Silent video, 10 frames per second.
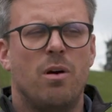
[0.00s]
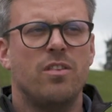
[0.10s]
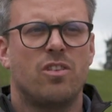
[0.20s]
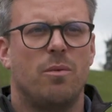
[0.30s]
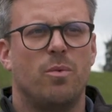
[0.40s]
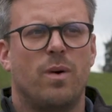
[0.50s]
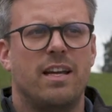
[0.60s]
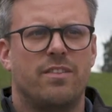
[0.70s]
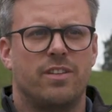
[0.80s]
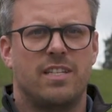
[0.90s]
The most common
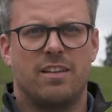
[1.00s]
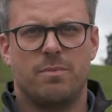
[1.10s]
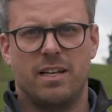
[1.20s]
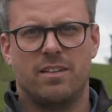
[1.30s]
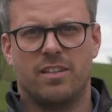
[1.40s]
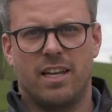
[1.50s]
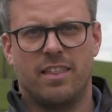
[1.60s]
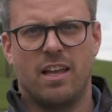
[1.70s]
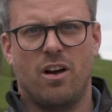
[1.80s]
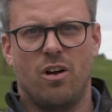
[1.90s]
ways for Tasmanians to
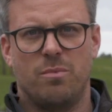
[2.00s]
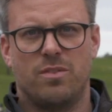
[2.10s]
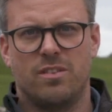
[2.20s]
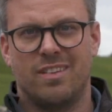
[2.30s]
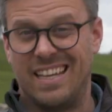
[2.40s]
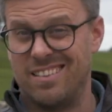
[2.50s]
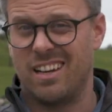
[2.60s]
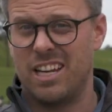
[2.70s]
heat their homes is